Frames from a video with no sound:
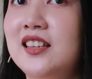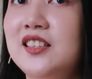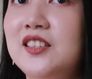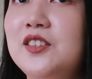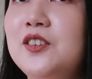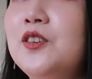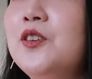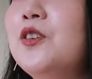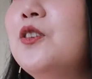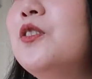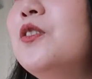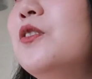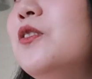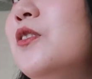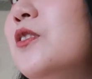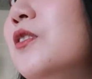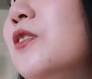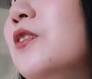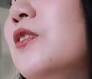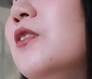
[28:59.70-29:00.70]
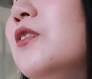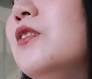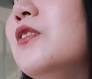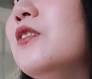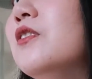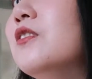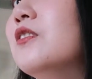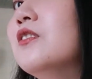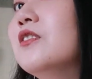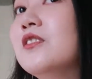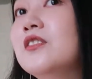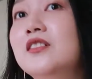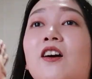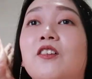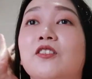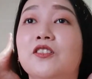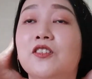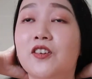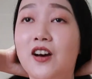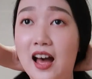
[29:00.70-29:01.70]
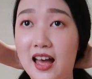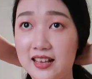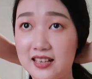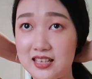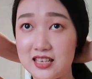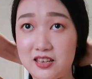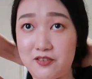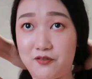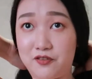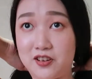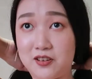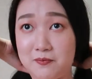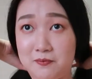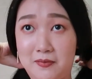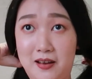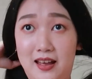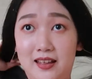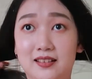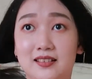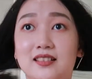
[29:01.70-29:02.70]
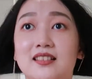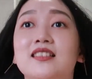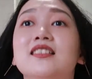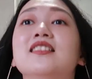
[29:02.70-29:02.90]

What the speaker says: It's cool. Although uneven, but